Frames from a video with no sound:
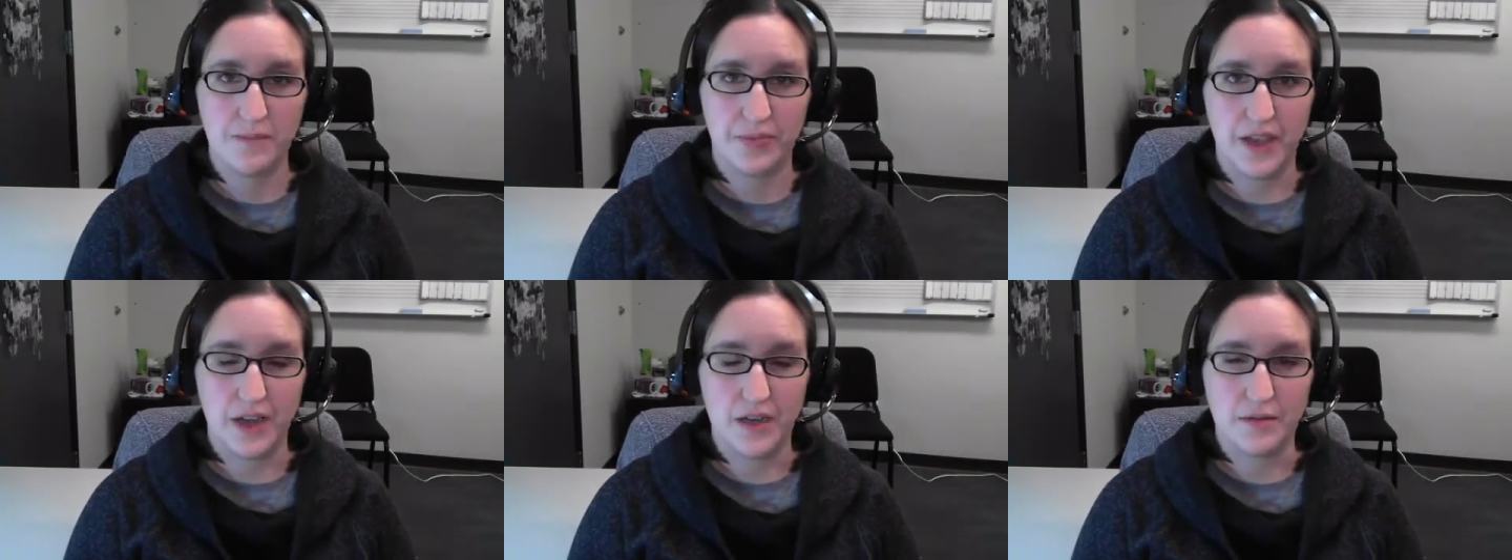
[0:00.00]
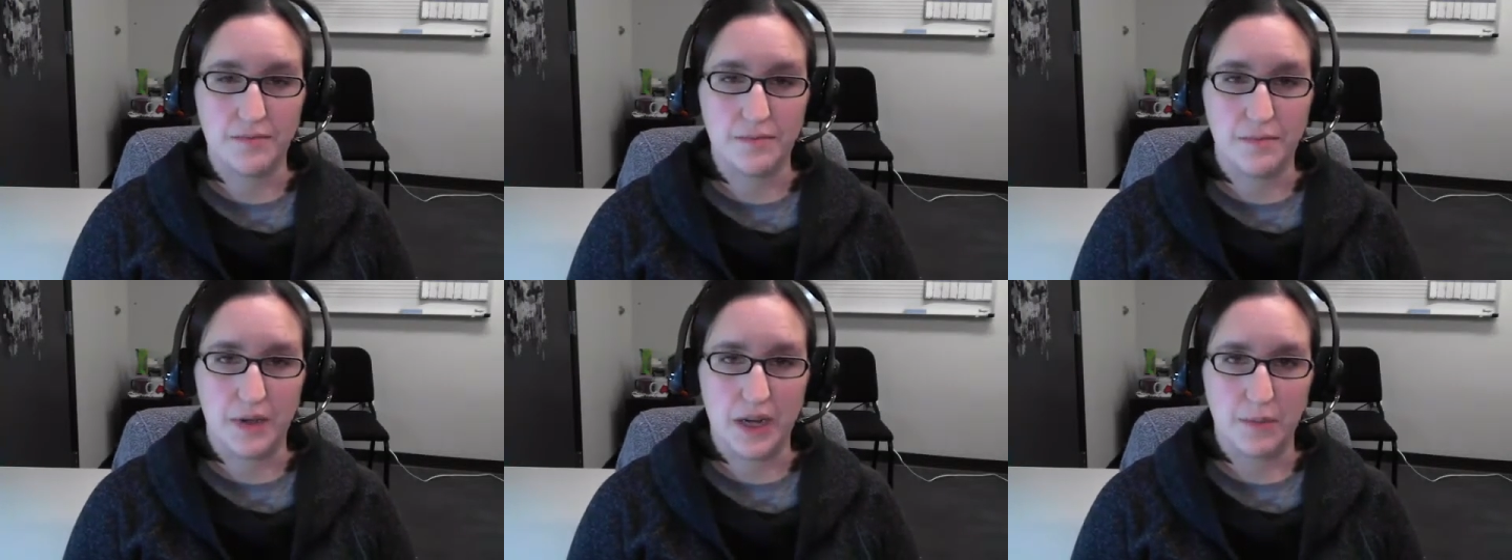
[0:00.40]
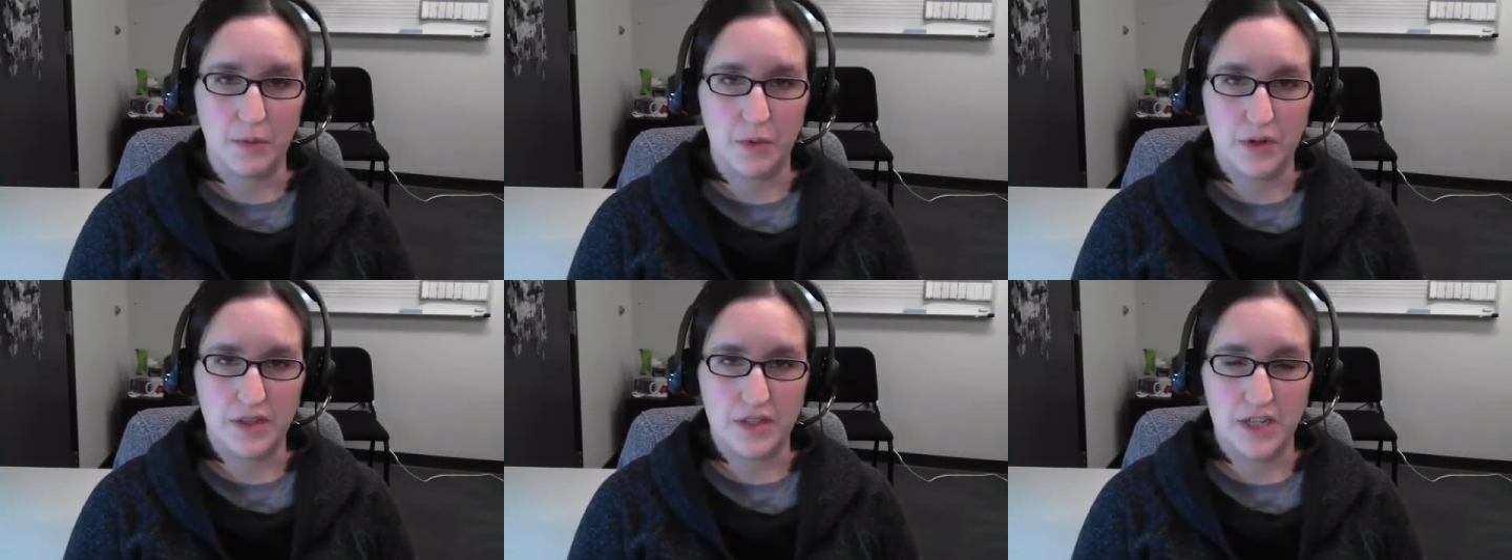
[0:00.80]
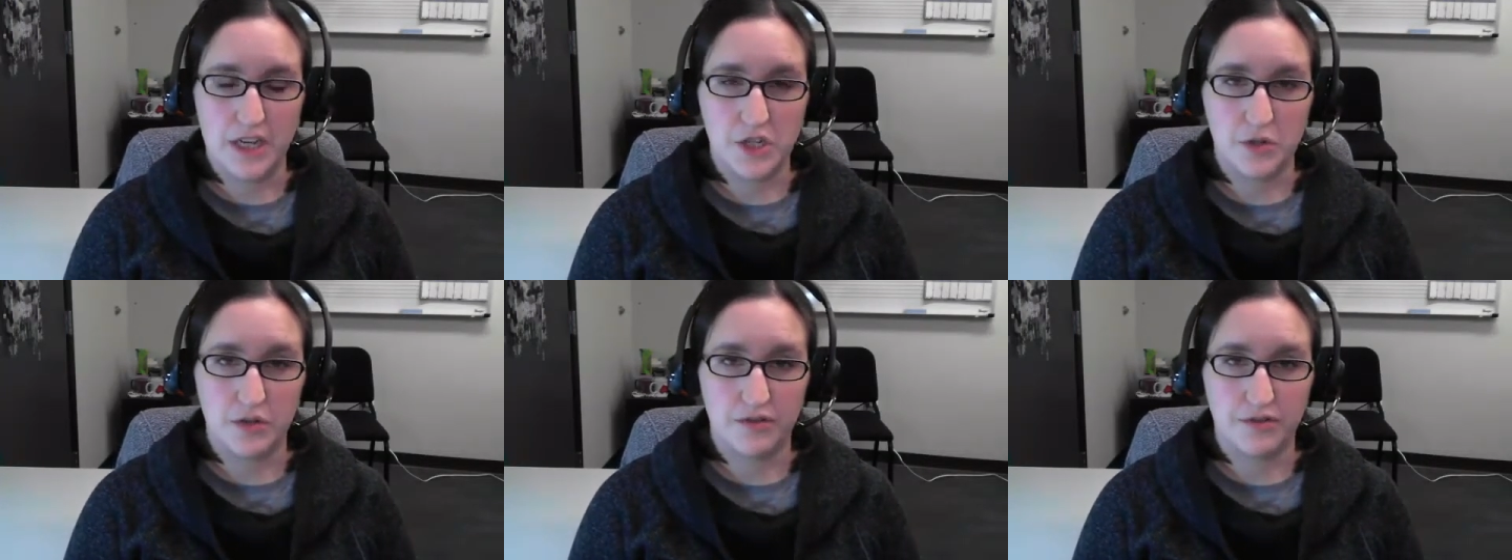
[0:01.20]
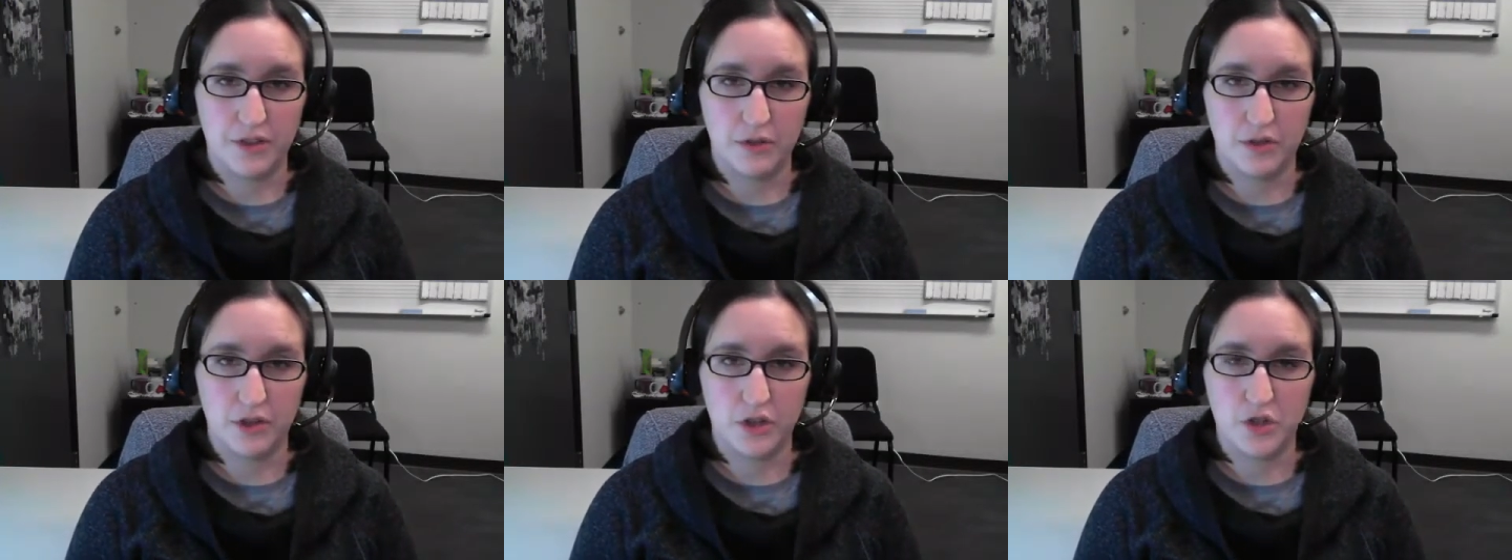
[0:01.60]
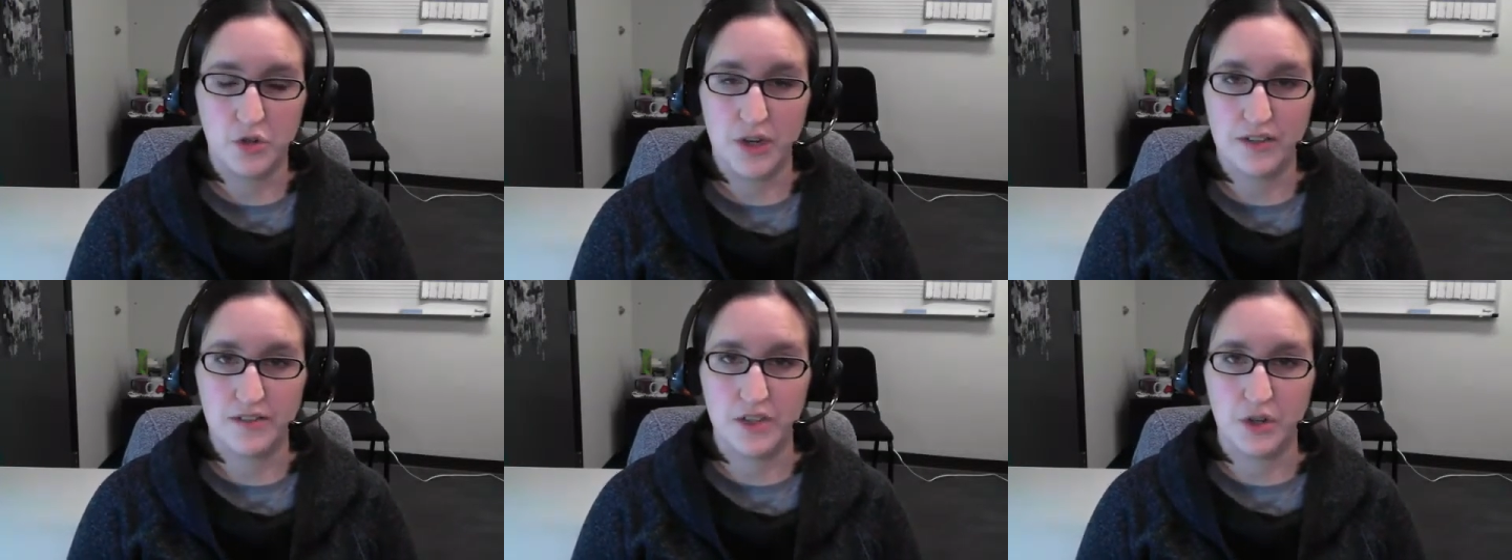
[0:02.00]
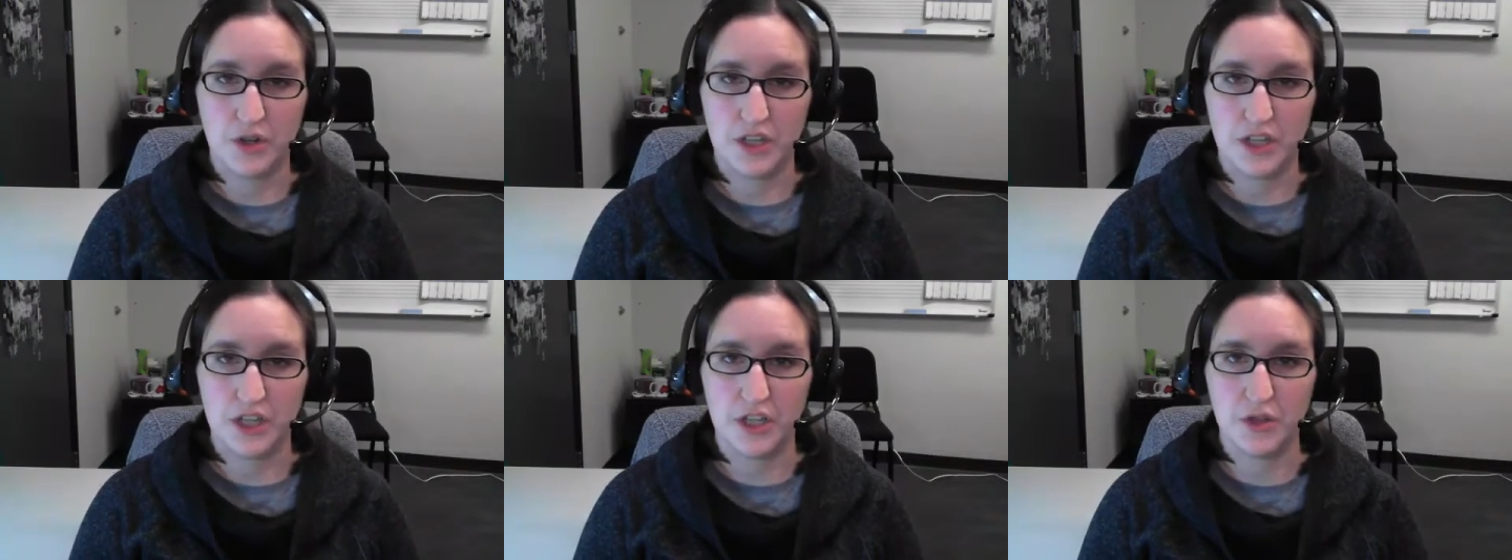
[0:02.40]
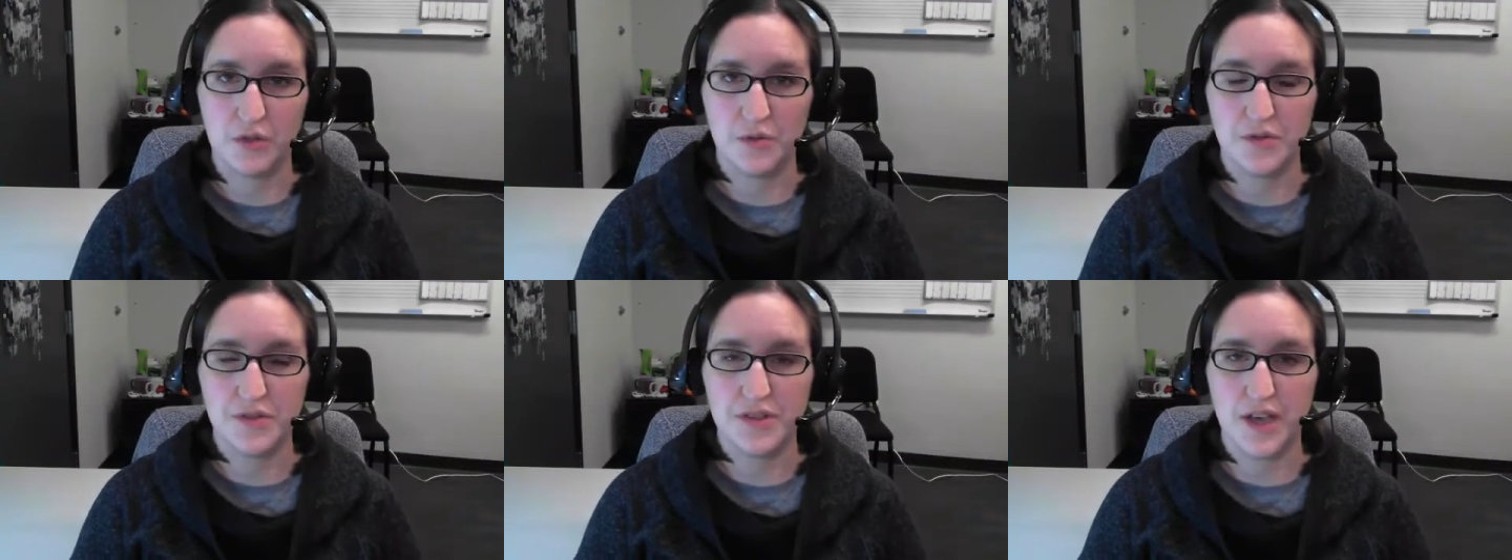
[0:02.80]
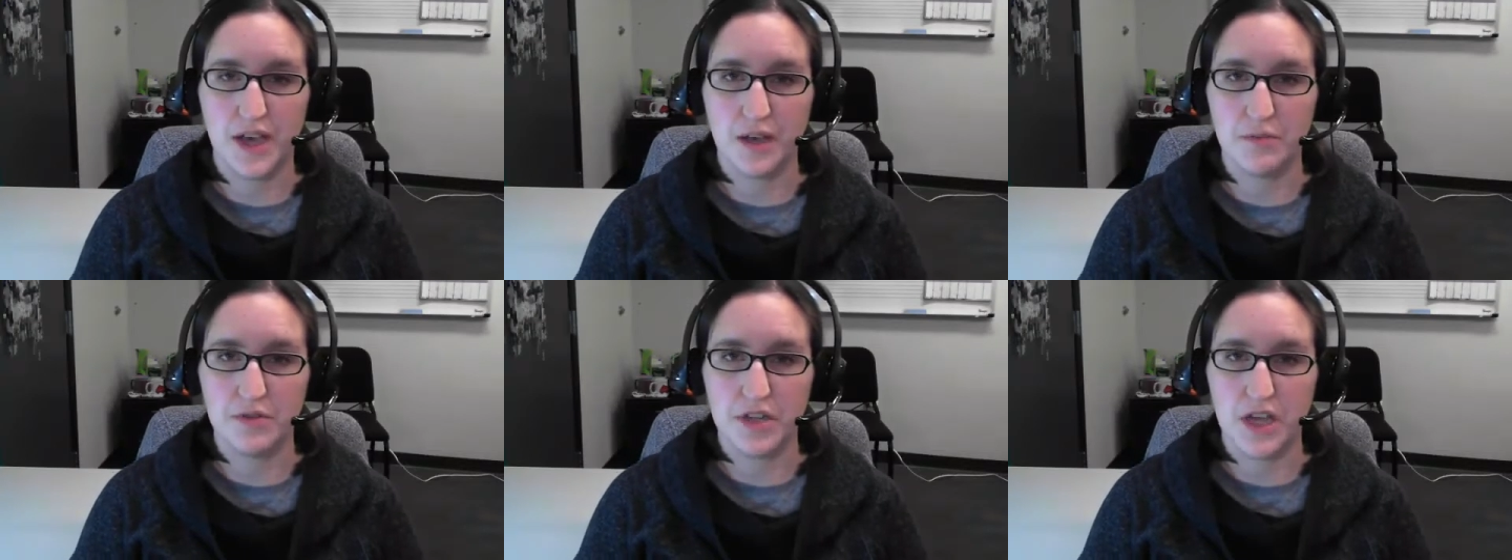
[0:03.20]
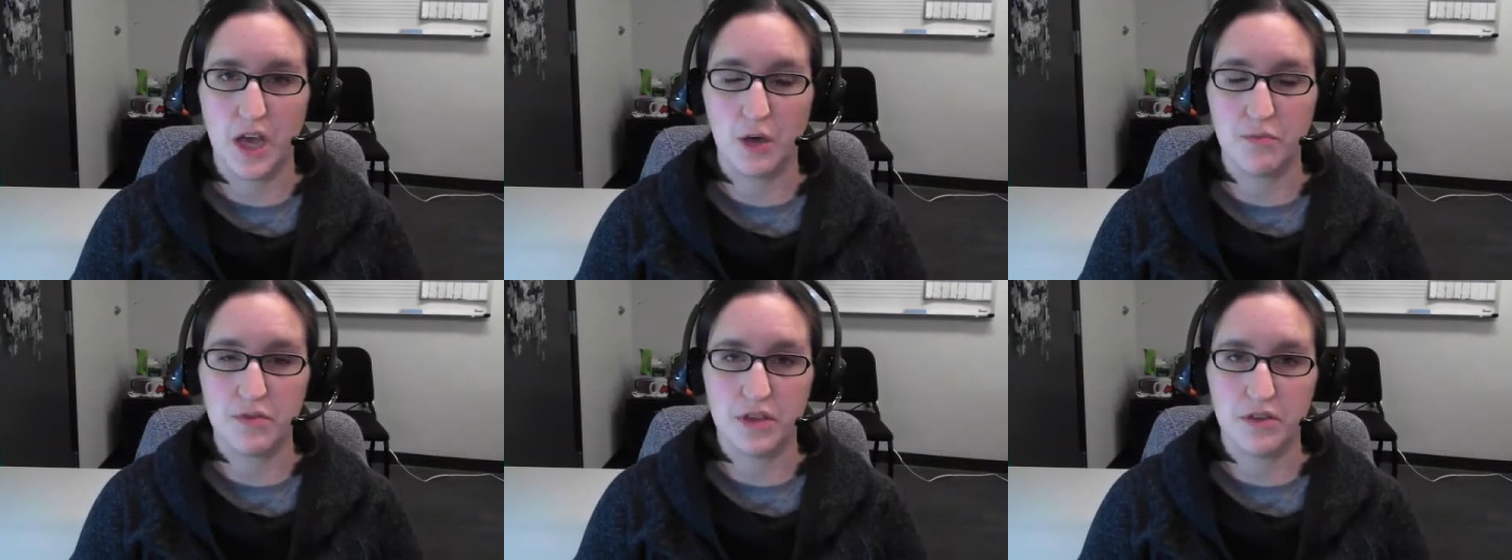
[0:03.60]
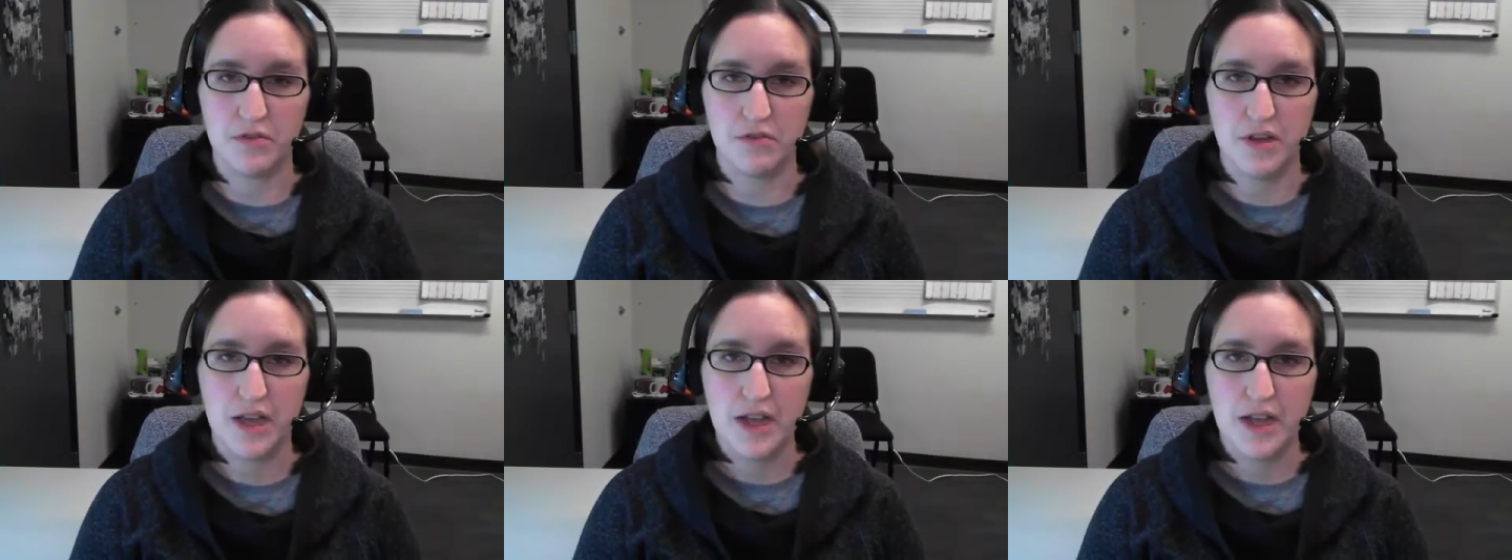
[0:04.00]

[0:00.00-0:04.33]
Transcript: but I'm going to teach you a few little tricks you can use to help you,